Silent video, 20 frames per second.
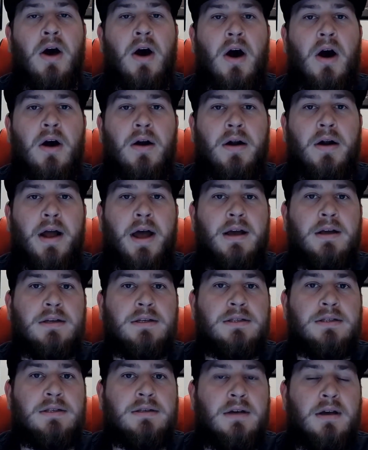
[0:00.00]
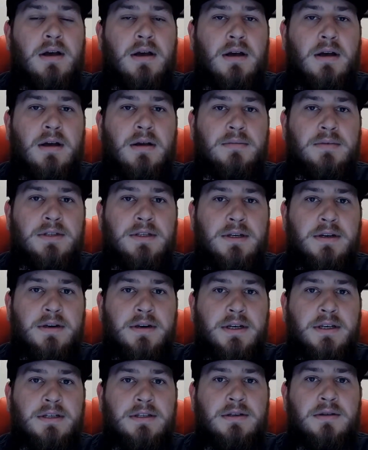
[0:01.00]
RX series.